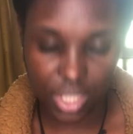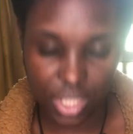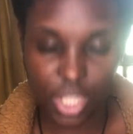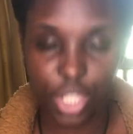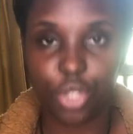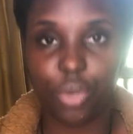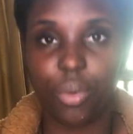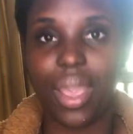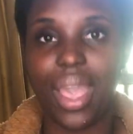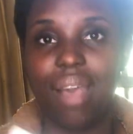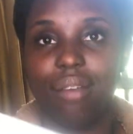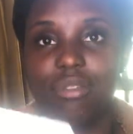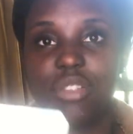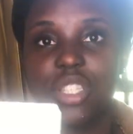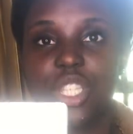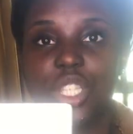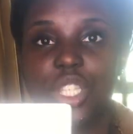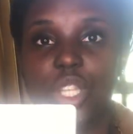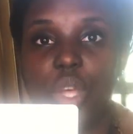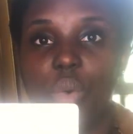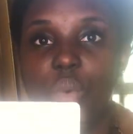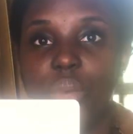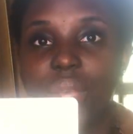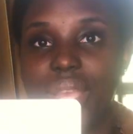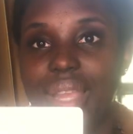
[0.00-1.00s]
and you have
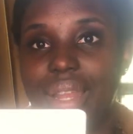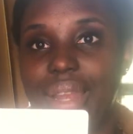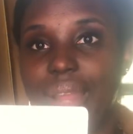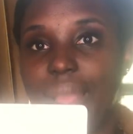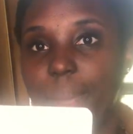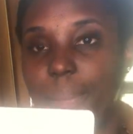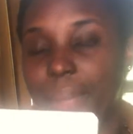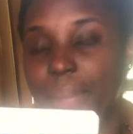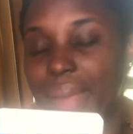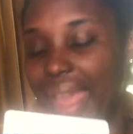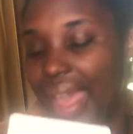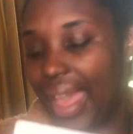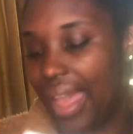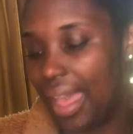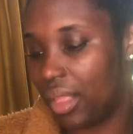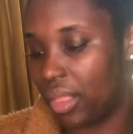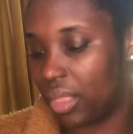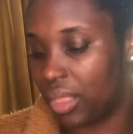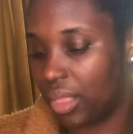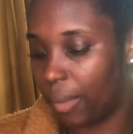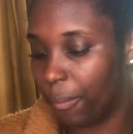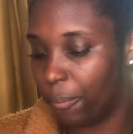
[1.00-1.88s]
soak in a bath.